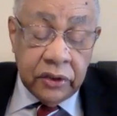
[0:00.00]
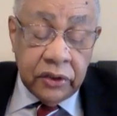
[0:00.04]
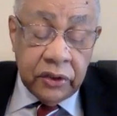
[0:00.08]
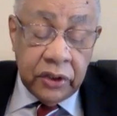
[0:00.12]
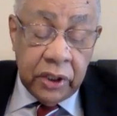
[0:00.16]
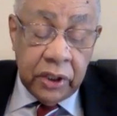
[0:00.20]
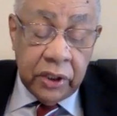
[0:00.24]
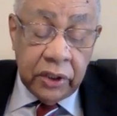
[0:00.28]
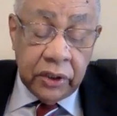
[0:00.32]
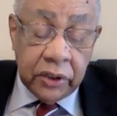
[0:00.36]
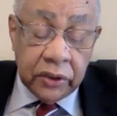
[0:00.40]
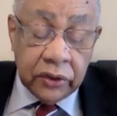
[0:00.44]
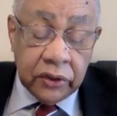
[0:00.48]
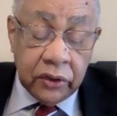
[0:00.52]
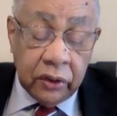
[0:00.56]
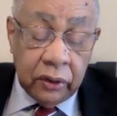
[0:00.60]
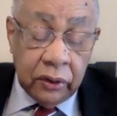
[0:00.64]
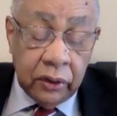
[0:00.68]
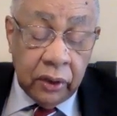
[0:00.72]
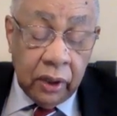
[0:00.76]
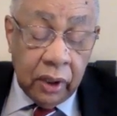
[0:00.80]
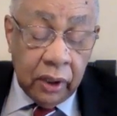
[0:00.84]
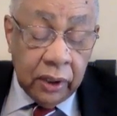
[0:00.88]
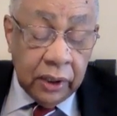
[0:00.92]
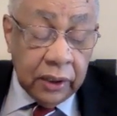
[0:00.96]
genius, or
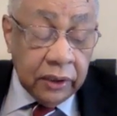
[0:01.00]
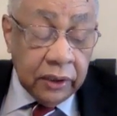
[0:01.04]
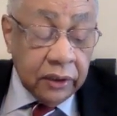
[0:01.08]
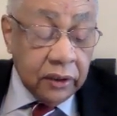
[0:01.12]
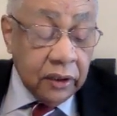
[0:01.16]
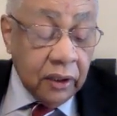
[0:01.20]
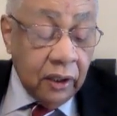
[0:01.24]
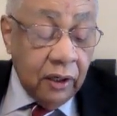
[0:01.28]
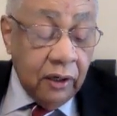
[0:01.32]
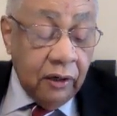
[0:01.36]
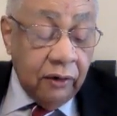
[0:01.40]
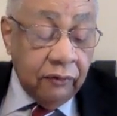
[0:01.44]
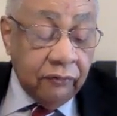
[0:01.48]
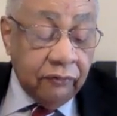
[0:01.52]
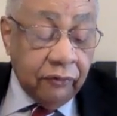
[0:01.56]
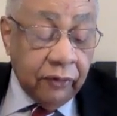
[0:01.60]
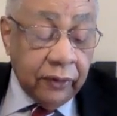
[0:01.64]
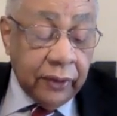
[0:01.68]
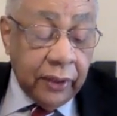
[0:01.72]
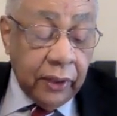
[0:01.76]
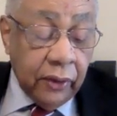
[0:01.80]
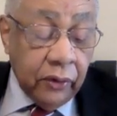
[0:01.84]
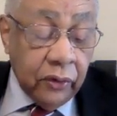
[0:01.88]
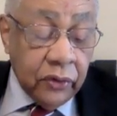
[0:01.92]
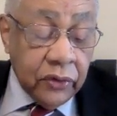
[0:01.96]
knowledge for
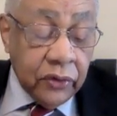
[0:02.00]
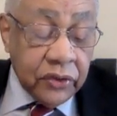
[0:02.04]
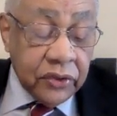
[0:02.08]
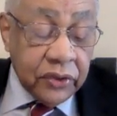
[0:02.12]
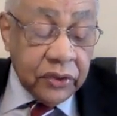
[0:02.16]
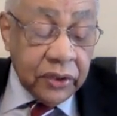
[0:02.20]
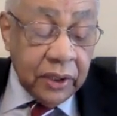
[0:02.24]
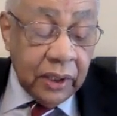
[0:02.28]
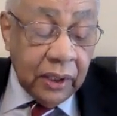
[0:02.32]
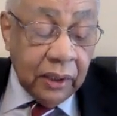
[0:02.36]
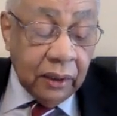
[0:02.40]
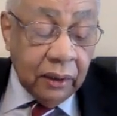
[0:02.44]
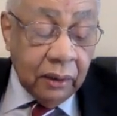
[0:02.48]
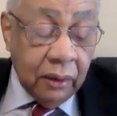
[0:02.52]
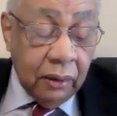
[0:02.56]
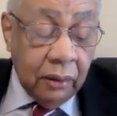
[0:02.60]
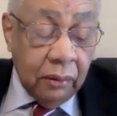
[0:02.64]
their own sake,